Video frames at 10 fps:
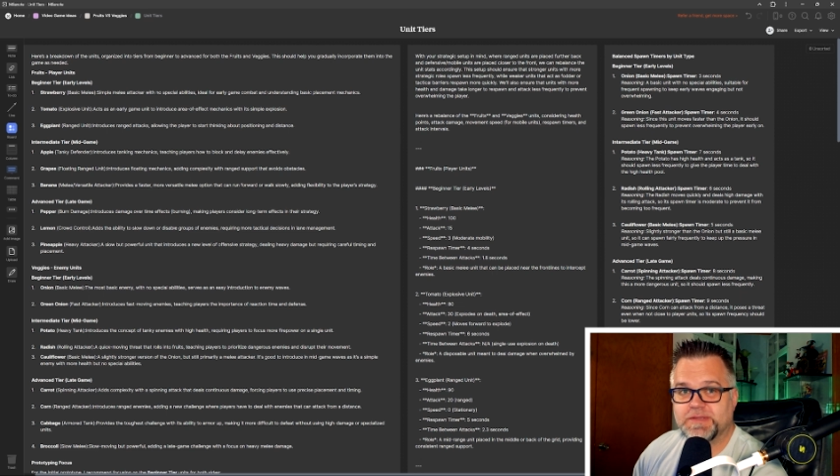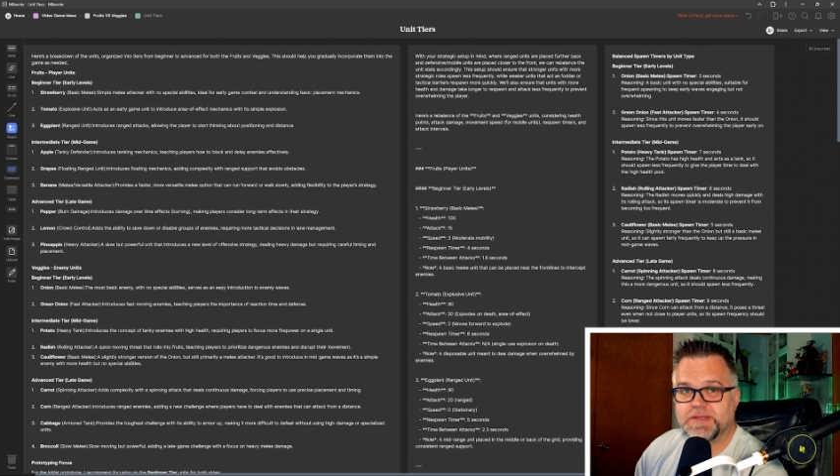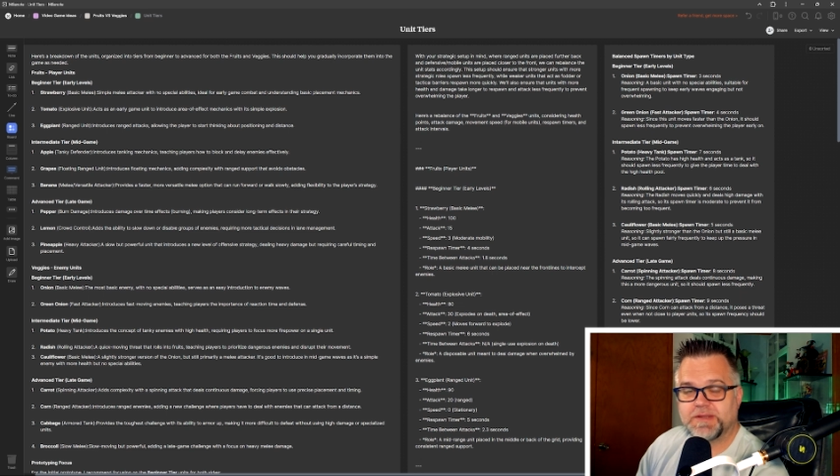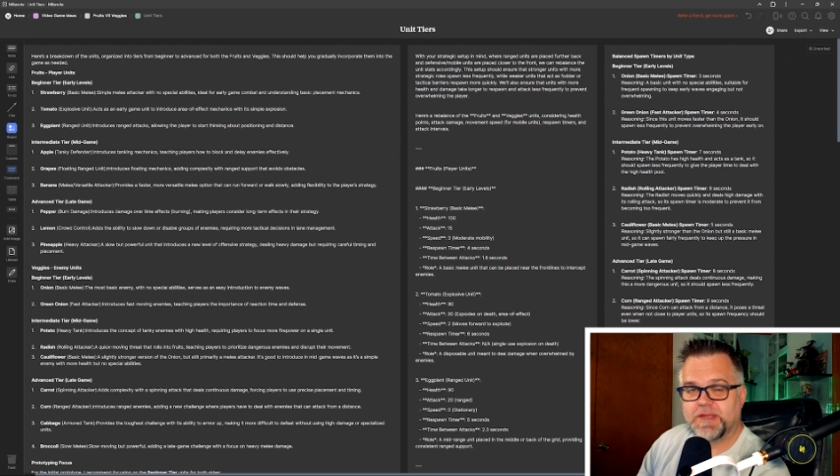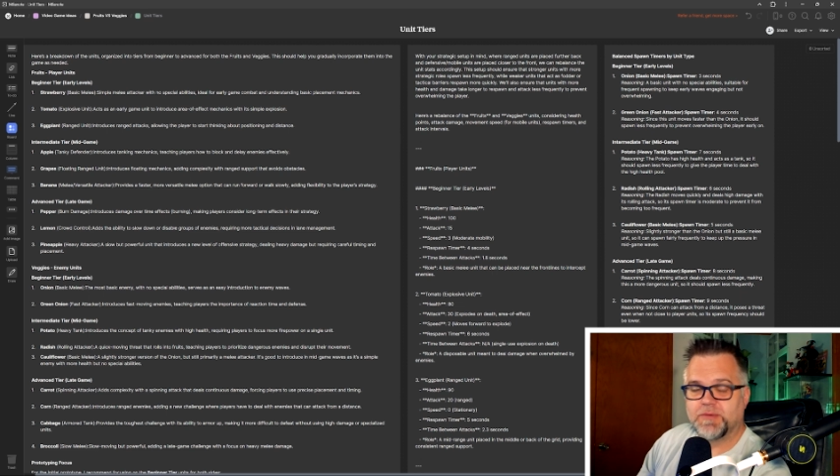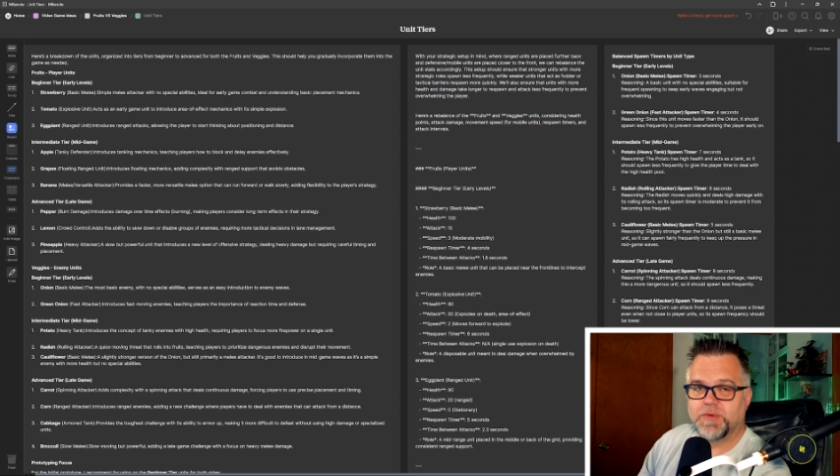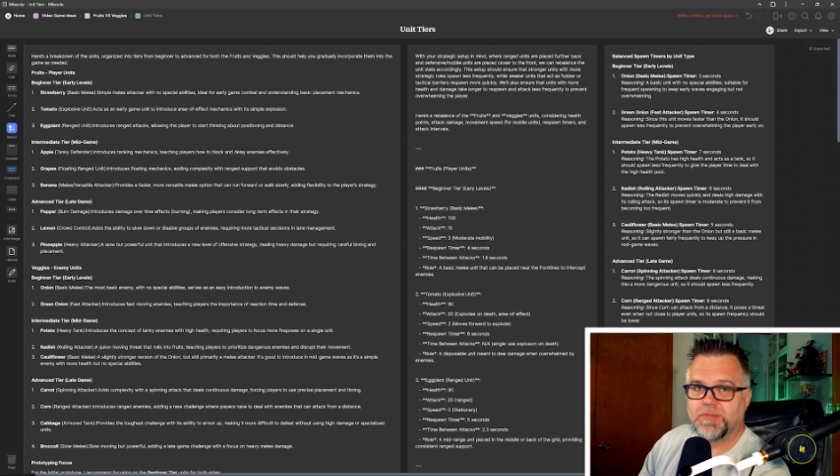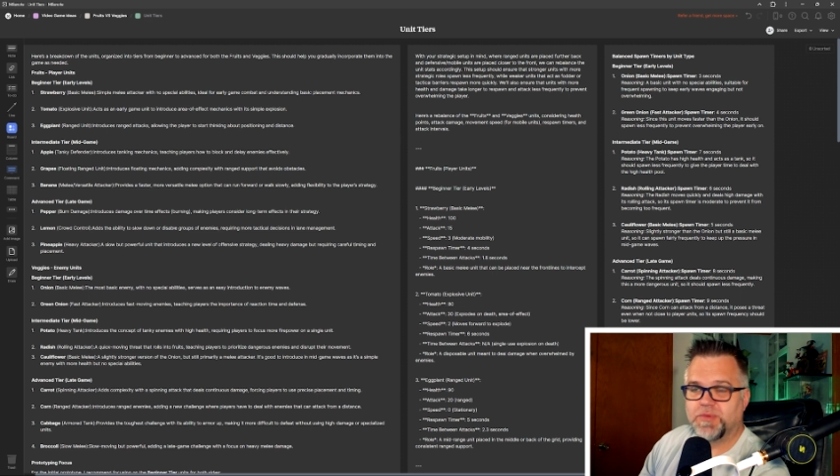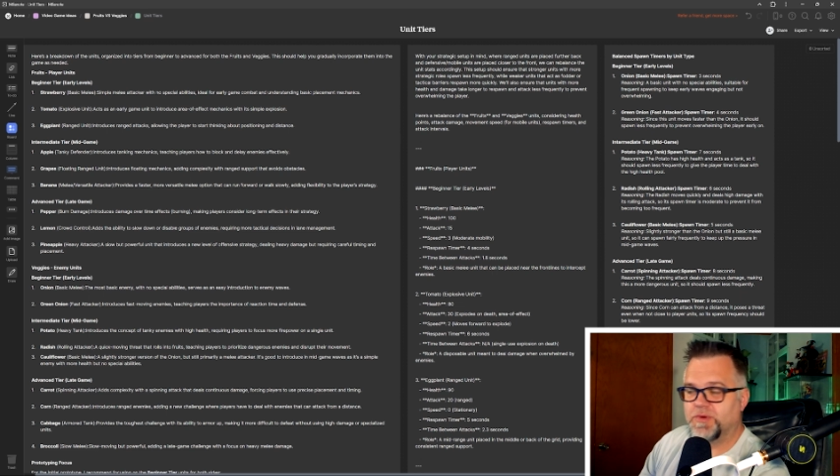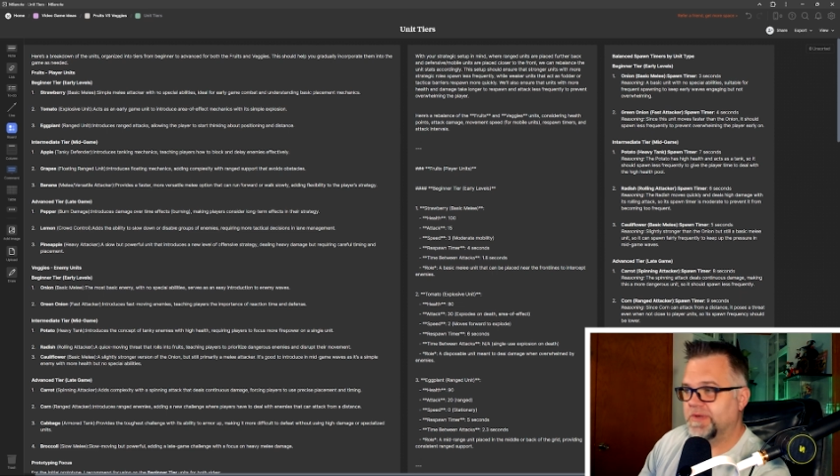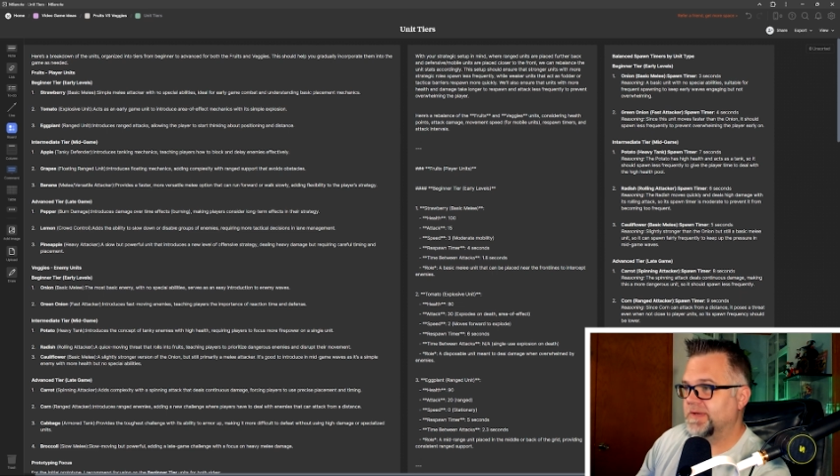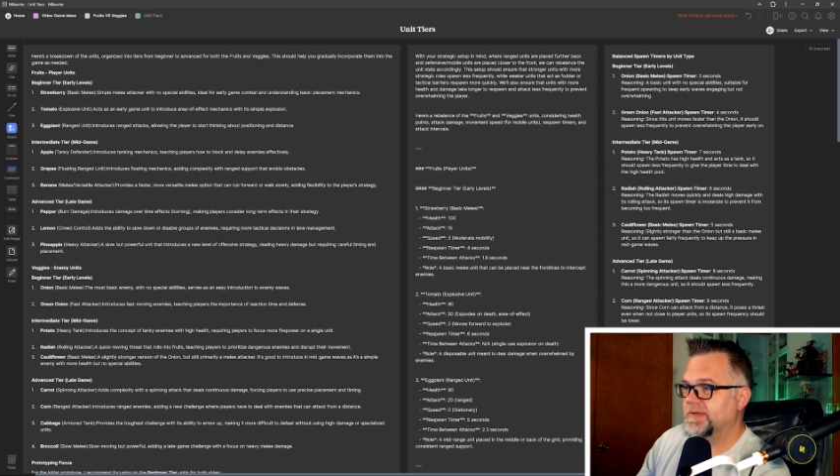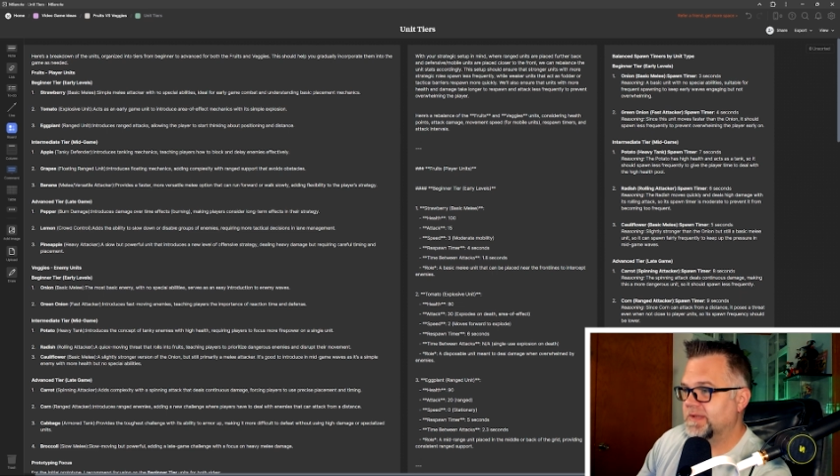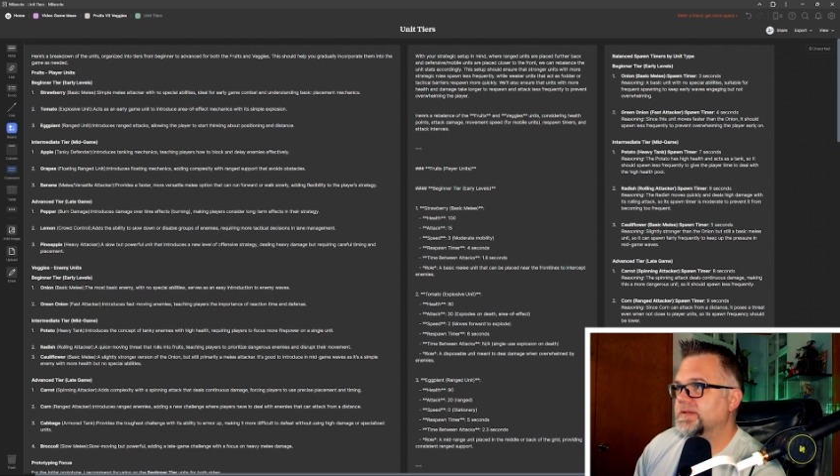at one point.